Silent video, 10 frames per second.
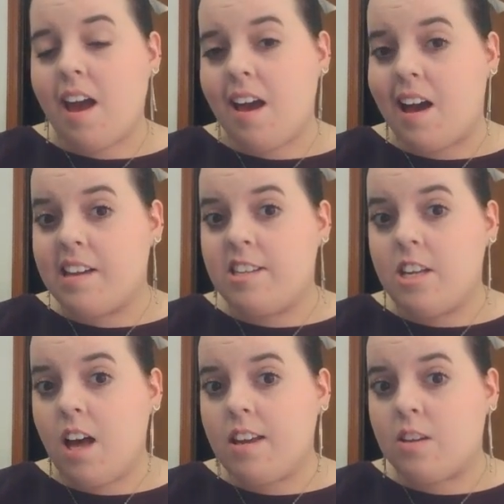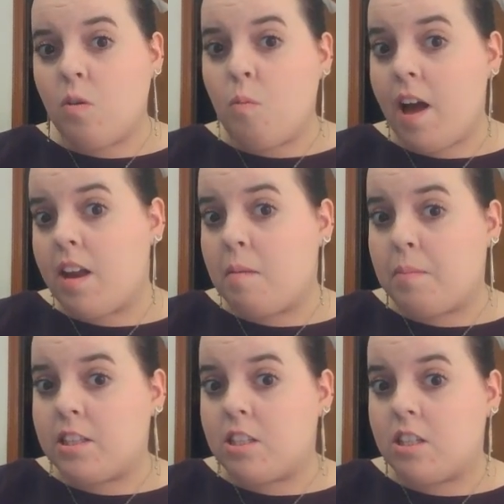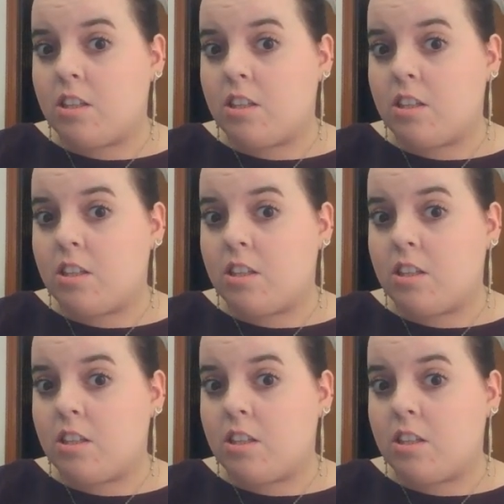I had not one but